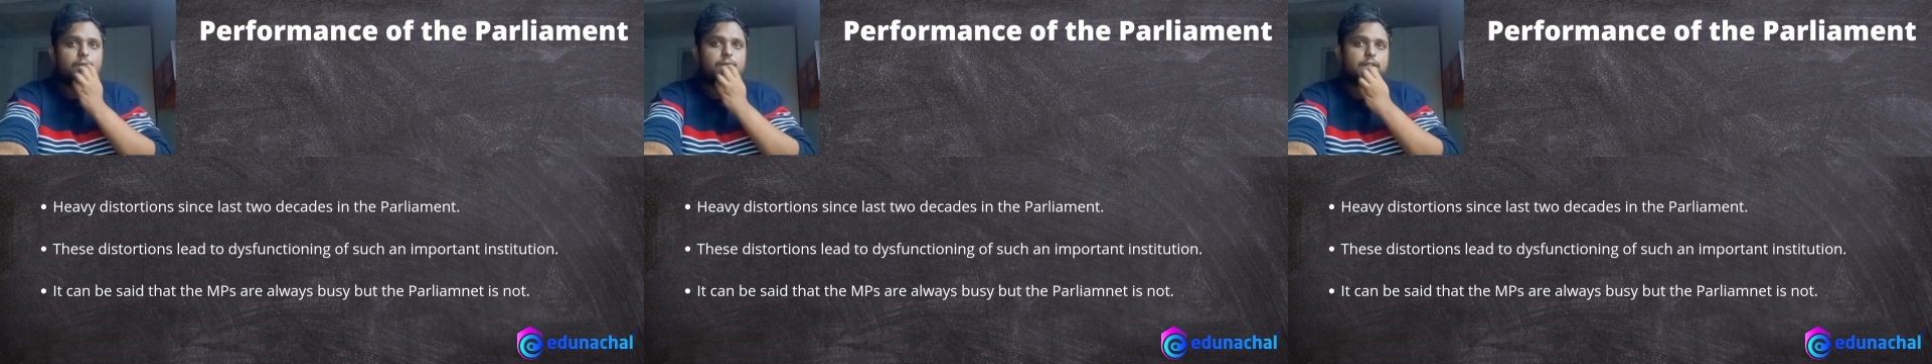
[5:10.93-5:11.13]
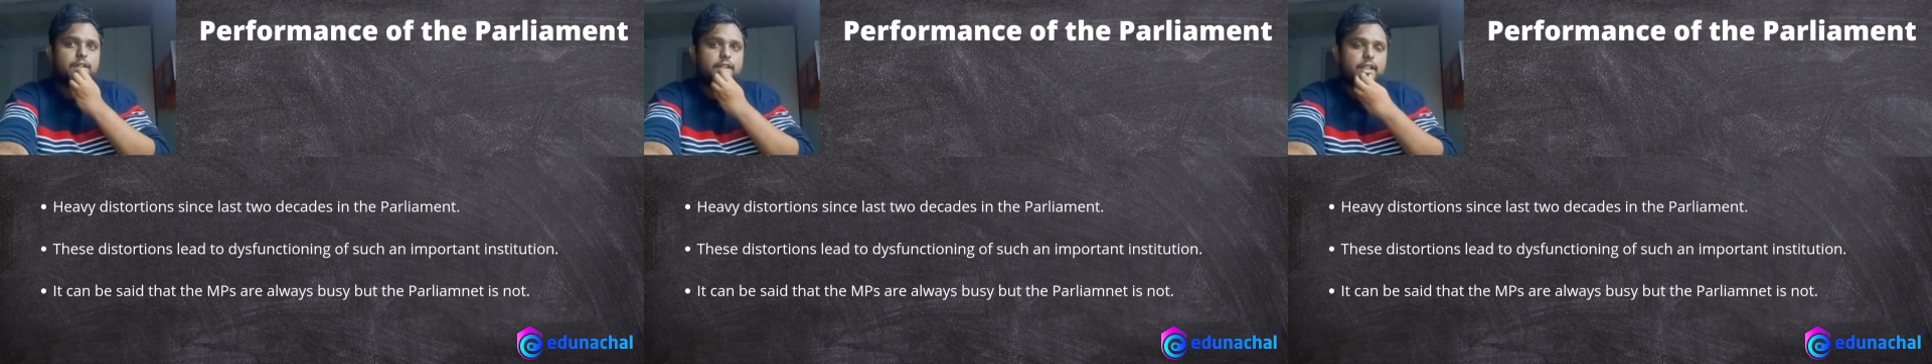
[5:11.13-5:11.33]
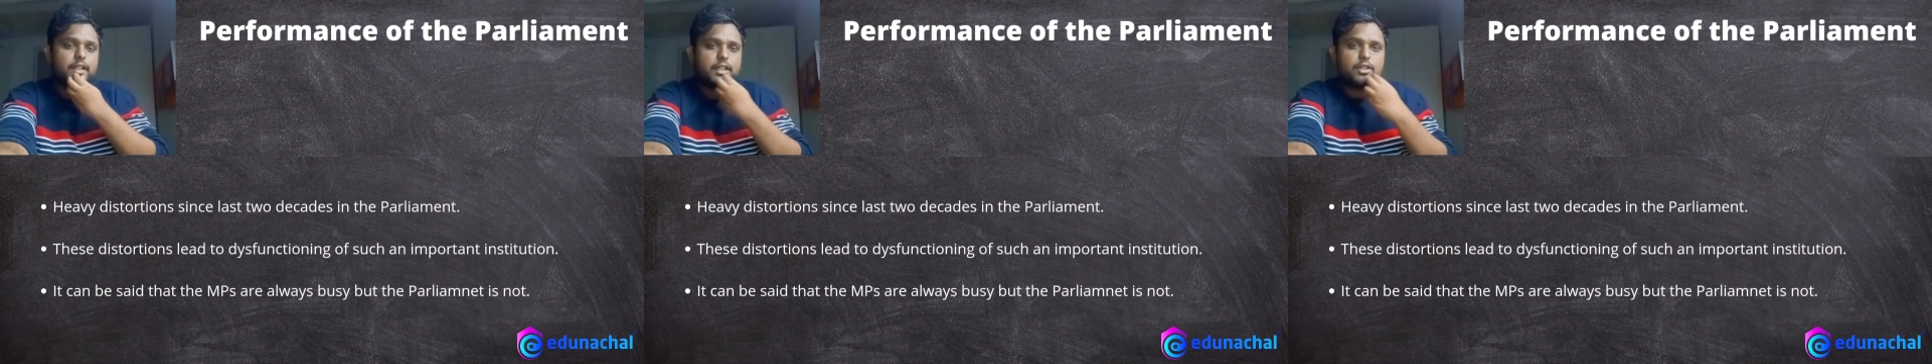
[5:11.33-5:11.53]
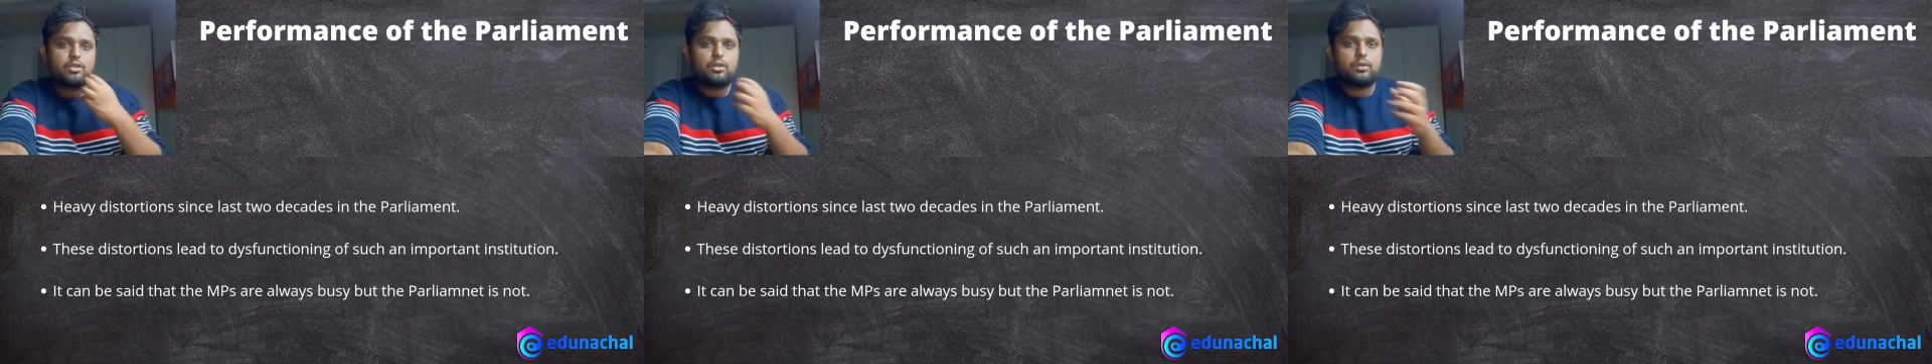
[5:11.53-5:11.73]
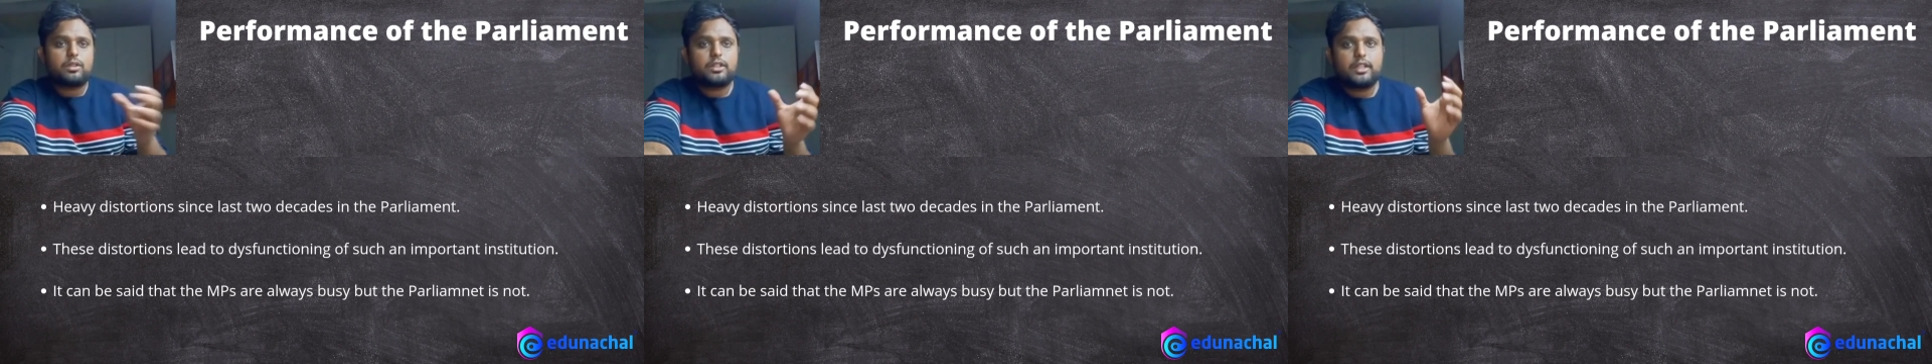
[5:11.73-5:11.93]
of sitting days
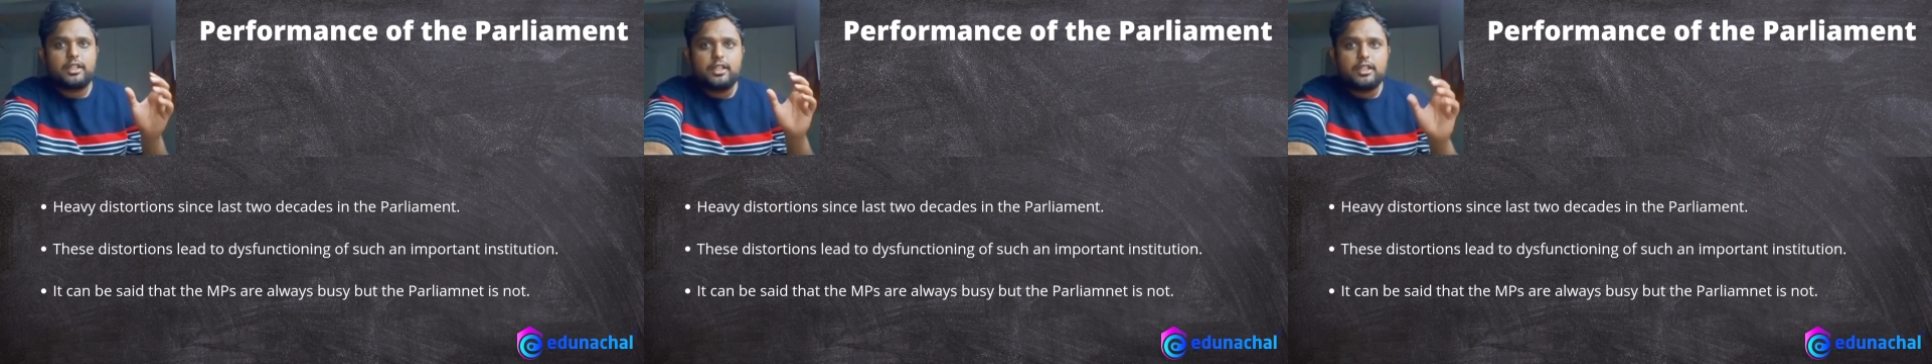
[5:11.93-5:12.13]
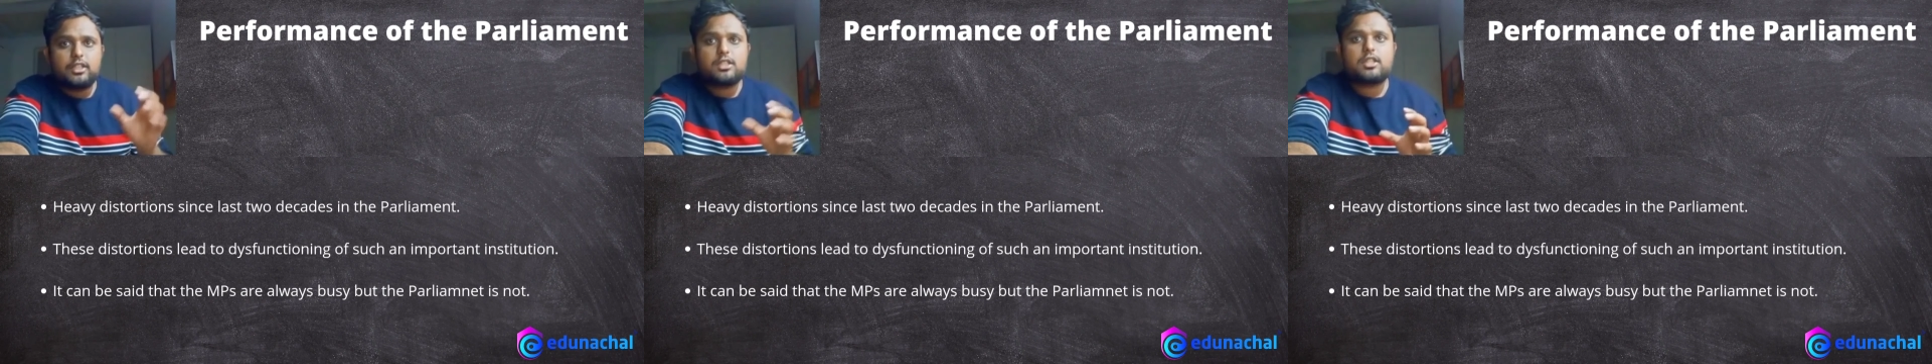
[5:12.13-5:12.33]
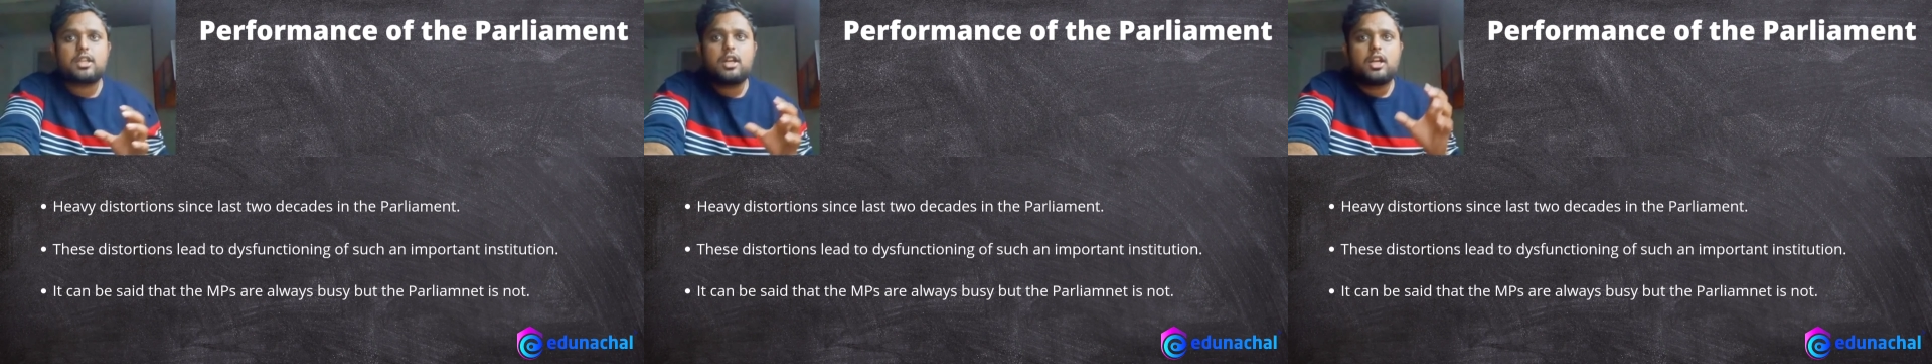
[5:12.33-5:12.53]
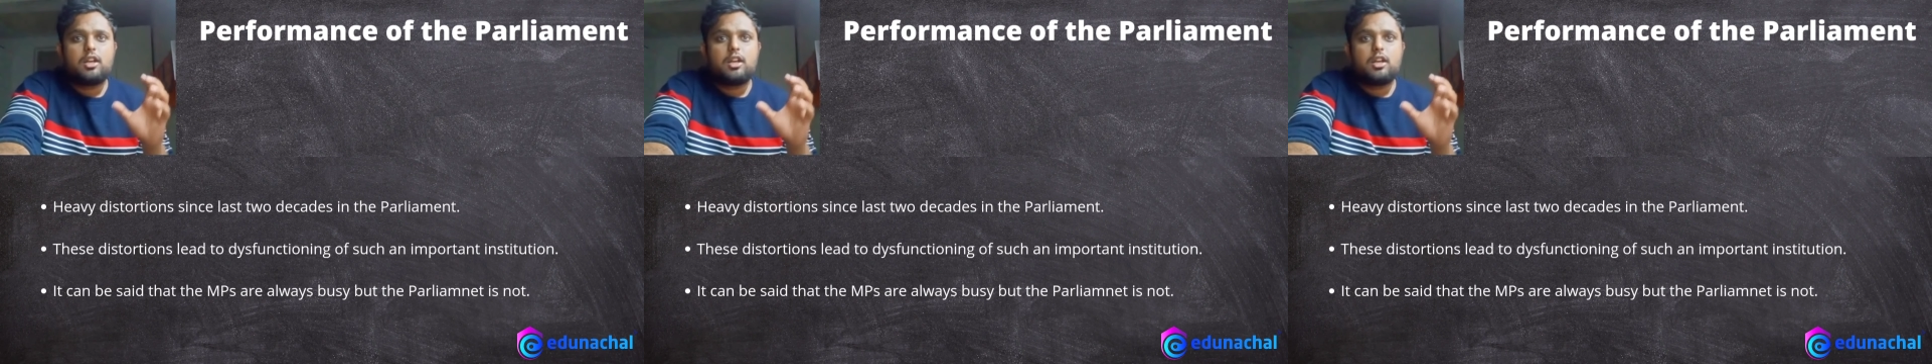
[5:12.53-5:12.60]
over the years,